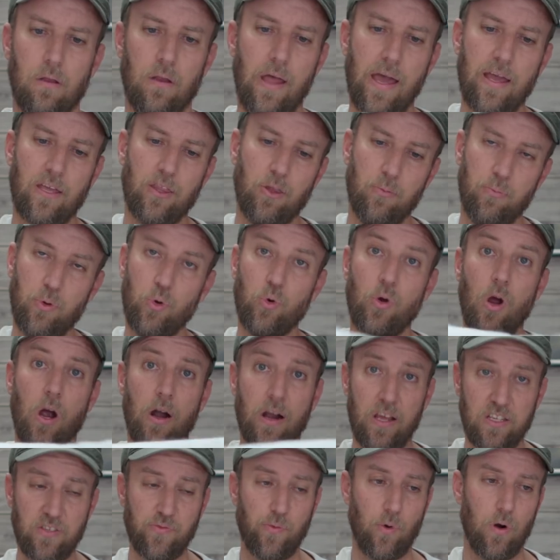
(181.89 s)
like the Buchardt
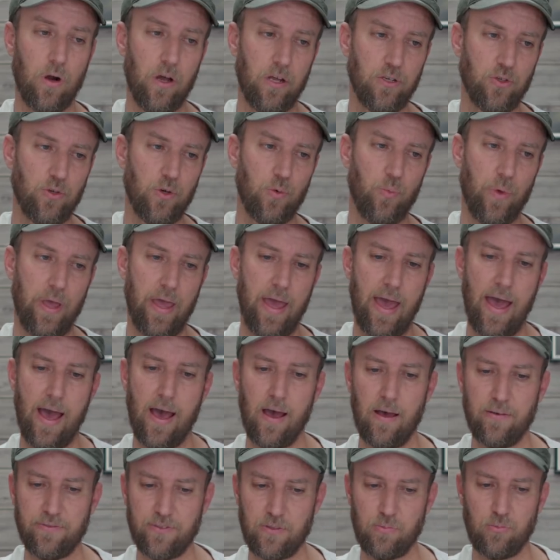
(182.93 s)
S400, we
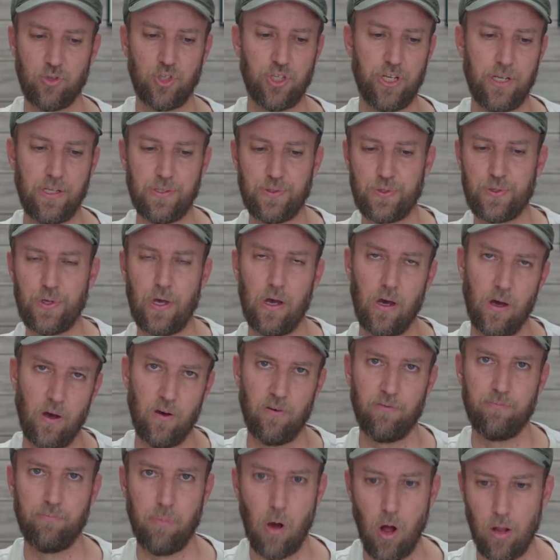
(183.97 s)
have some sheets
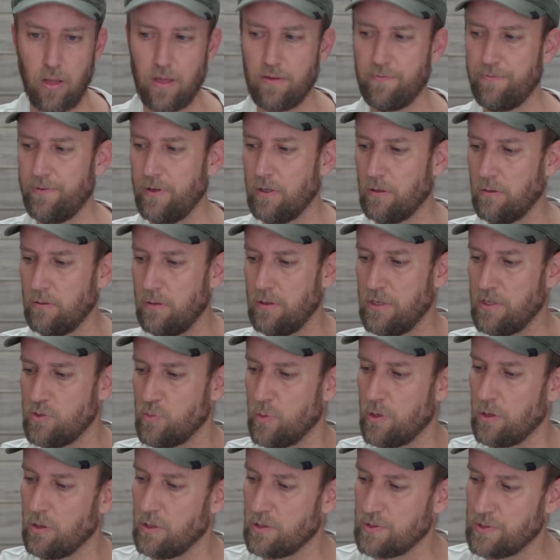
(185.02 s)
of polyfill, is
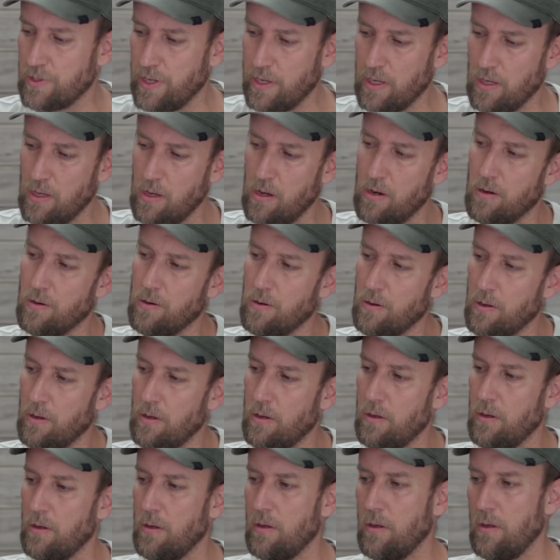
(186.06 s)
what it looks like here.
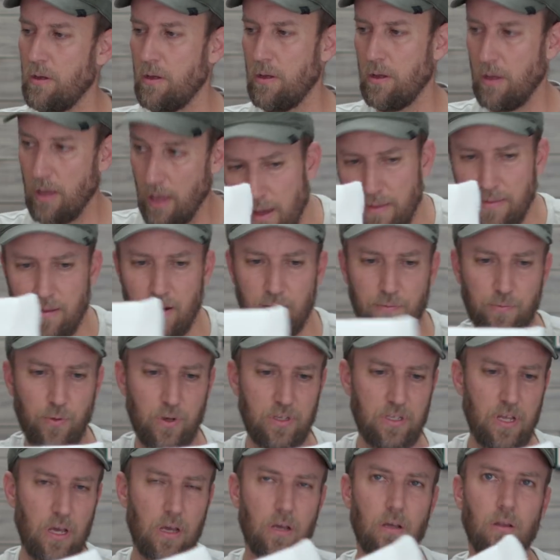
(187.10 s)
And then if we
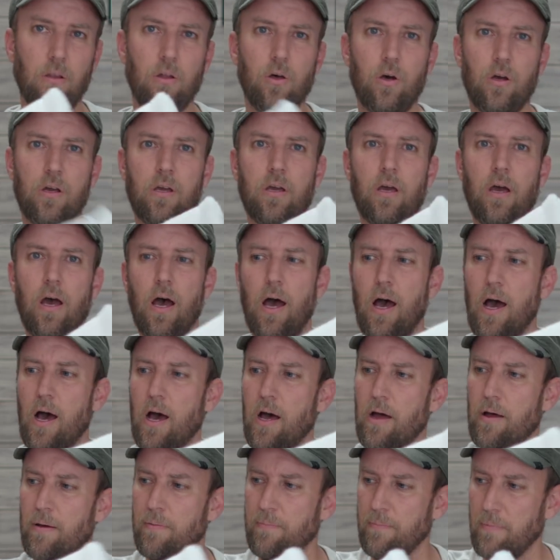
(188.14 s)
take a look
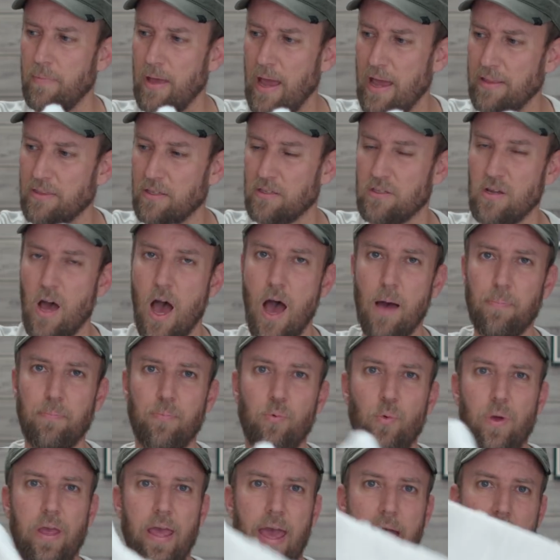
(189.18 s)
uh, at the
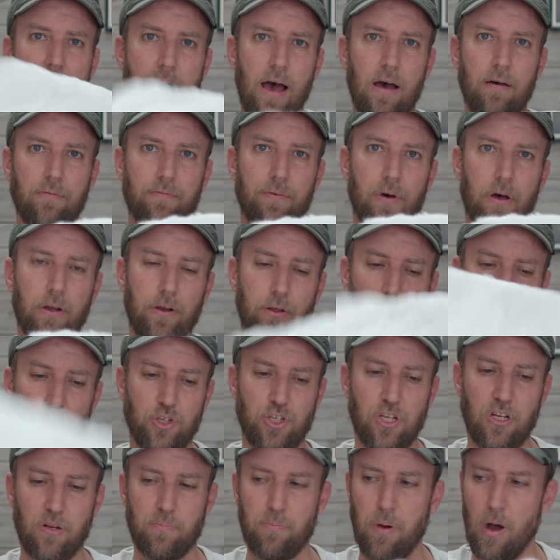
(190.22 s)
top, we have another
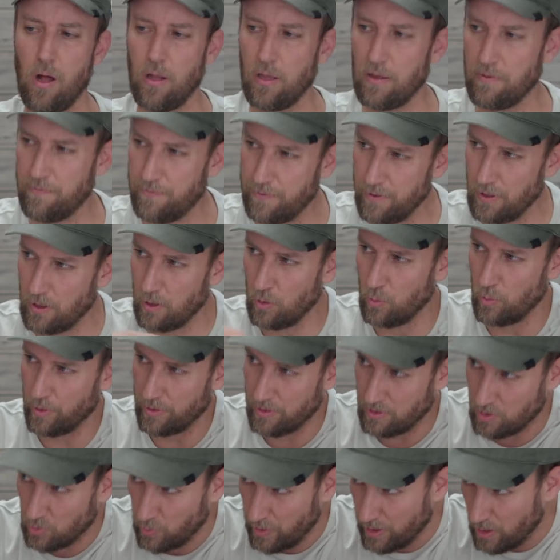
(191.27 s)
sheet of polyfill where
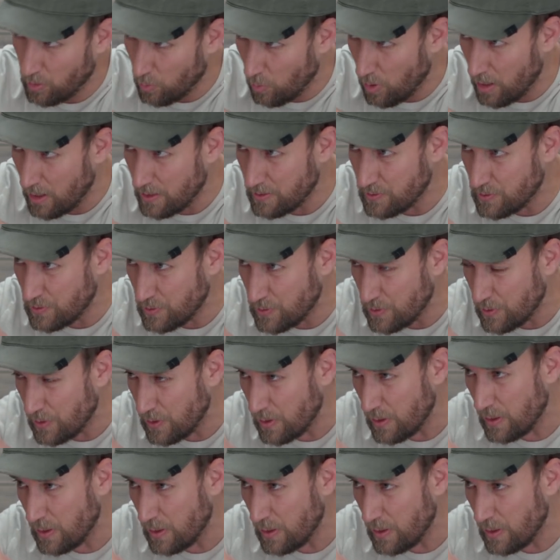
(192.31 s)
the tweeter was.